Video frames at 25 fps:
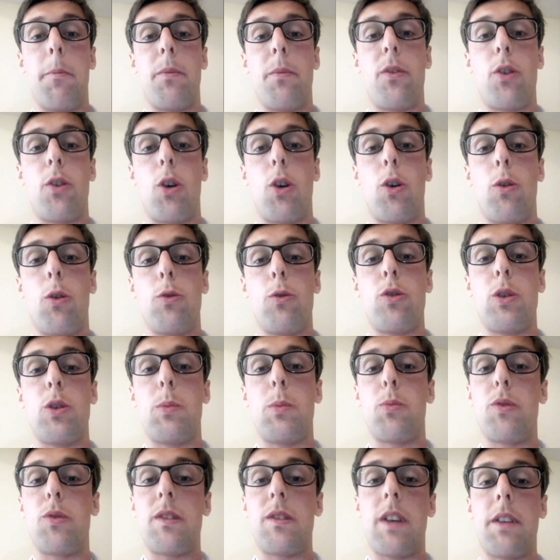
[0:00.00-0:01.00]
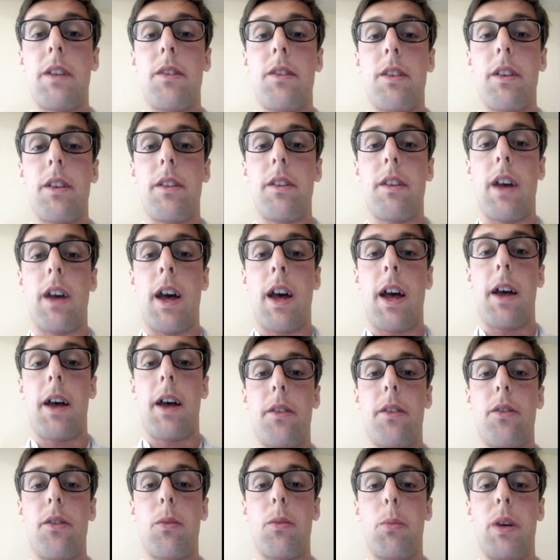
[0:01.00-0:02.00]
So she presented
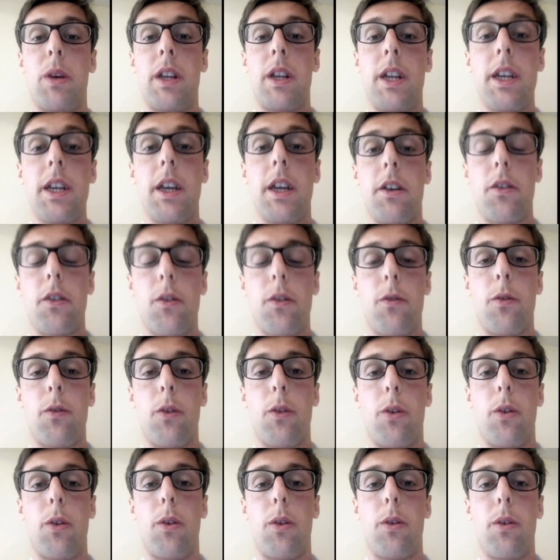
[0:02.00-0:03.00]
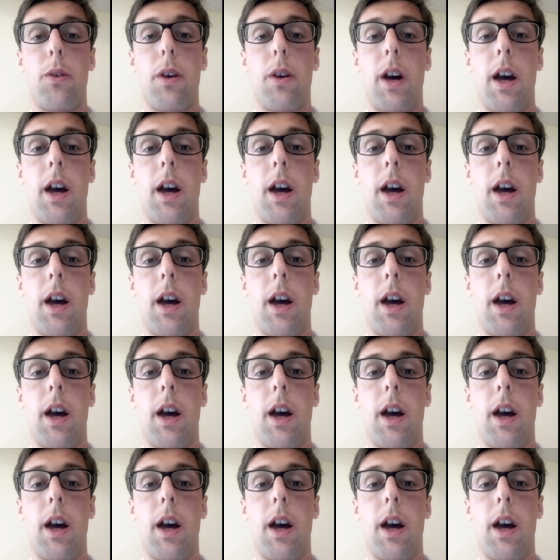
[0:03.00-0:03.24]
some ideas for